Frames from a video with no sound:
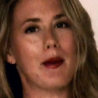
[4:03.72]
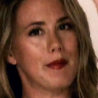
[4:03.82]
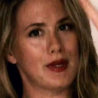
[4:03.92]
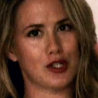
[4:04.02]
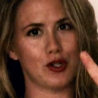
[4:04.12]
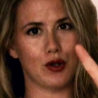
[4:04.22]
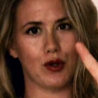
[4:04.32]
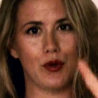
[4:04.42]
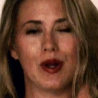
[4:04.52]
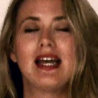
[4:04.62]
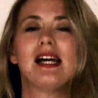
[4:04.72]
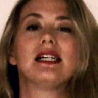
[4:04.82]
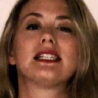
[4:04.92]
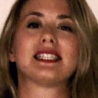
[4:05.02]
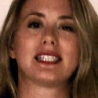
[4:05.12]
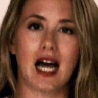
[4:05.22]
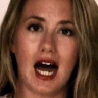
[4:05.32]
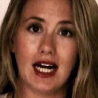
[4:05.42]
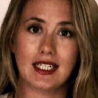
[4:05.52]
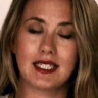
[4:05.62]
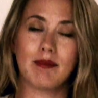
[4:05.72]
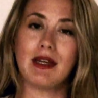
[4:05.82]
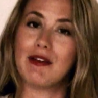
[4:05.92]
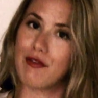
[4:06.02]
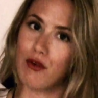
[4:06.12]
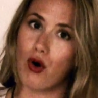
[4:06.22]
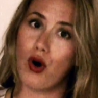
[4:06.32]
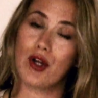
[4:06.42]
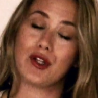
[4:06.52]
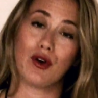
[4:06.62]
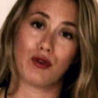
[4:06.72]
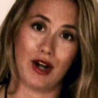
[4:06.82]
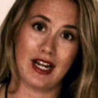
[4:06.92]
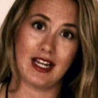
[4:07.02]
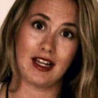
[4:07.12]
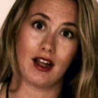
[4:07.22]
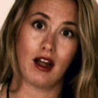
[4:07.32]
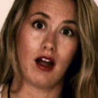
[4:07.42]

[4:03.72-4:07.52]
number 2, start before you're ready.